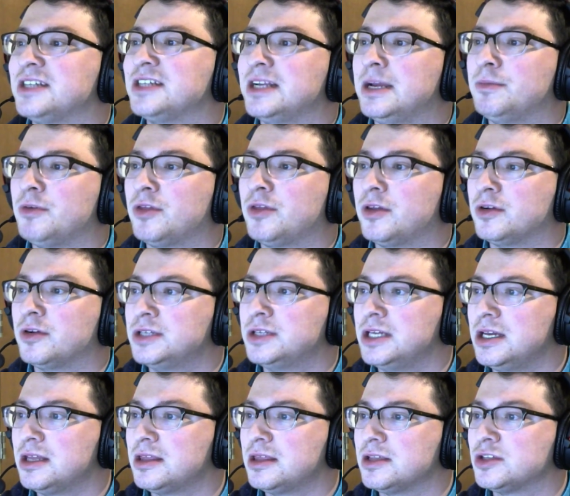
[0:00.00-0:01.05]
on April
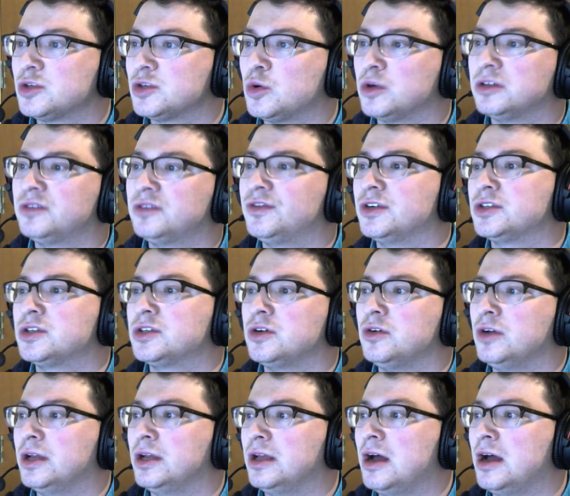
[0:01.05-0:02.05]
13th and scored his first goal